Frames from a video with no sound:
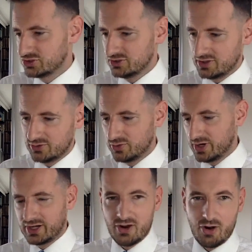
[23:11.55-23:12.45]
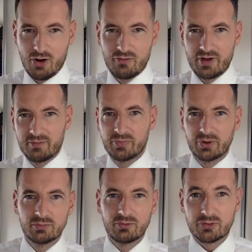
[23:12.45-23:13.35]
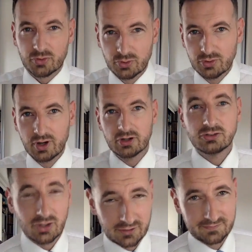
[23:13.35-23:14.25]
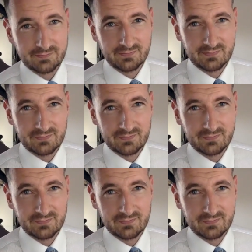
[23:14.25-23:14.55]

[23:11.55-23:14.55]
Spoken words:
You know, quickly over, boom, through, done.